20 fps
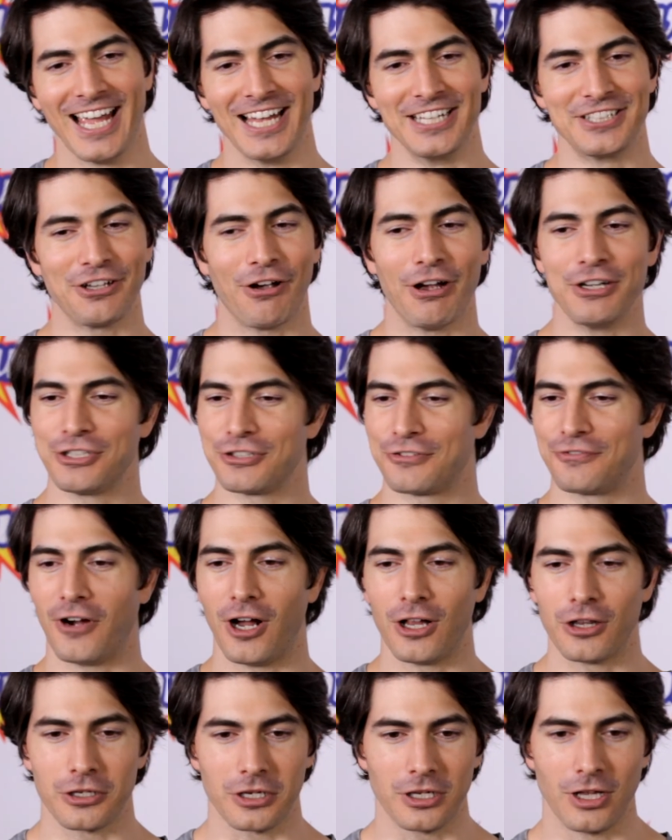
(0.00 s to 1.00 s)
And so I just
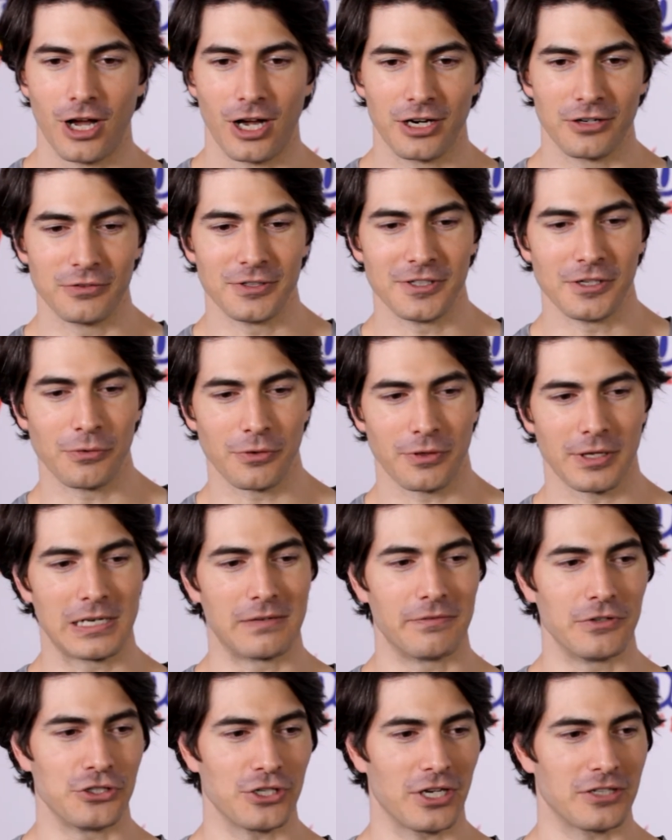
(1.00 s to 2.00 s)
followed along, with
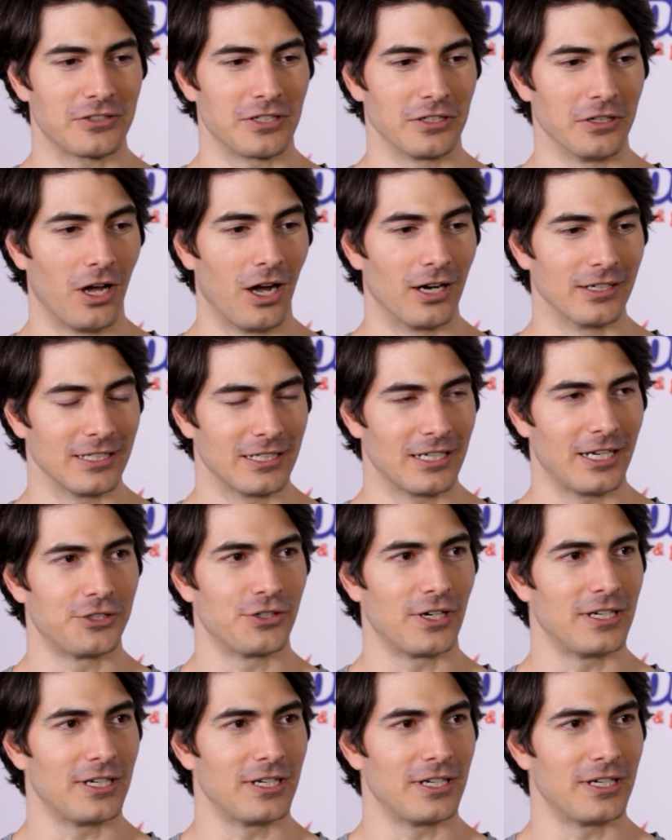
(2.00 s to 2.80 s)
whatever Justin Long did. I